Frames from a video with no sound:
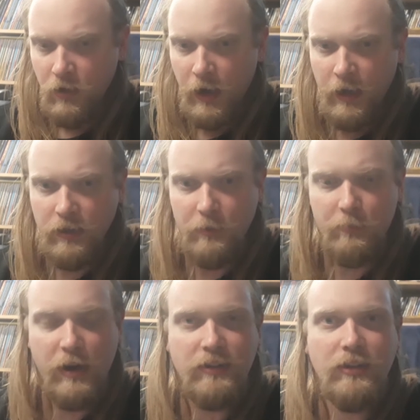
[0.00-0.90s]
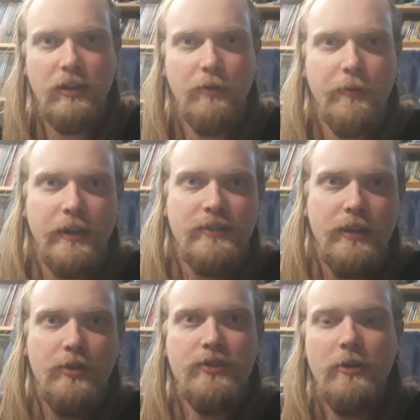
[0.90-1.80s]
And the practical effects they
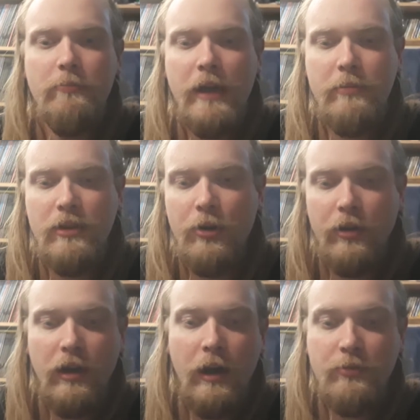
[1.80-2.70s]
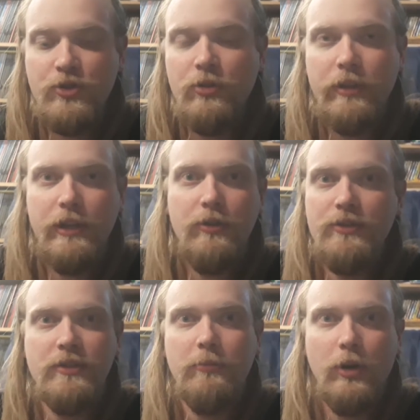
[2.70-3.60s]
used on Baby Yoda, I'm sure they
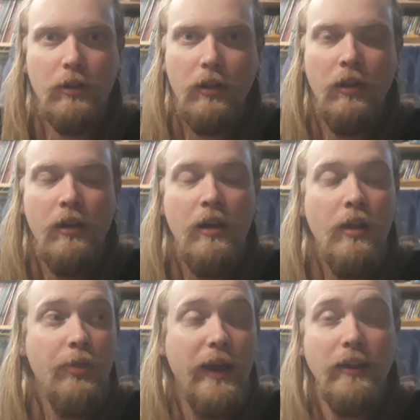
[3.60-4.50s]
used a model. That